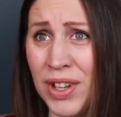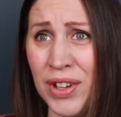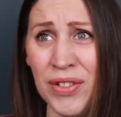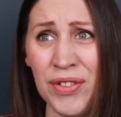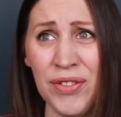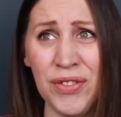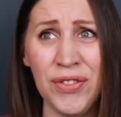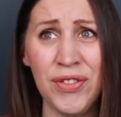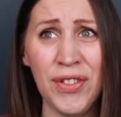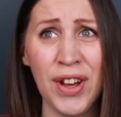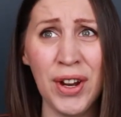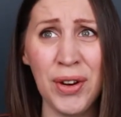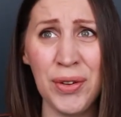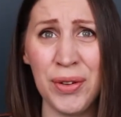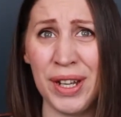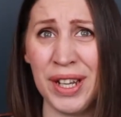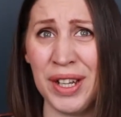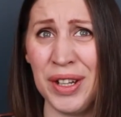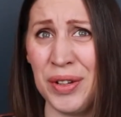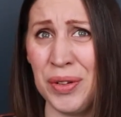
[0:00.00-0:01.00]

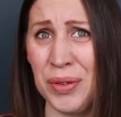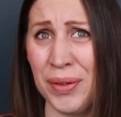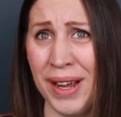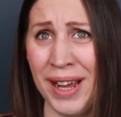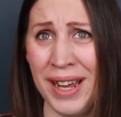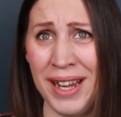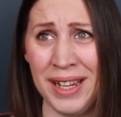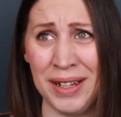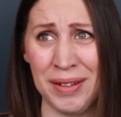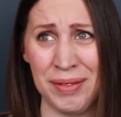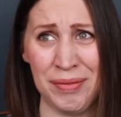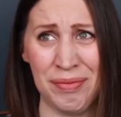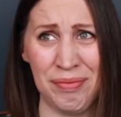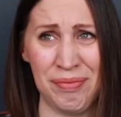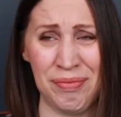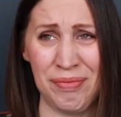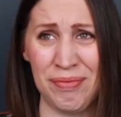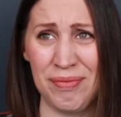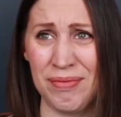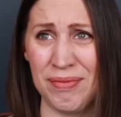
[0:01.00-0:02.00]
very grey and...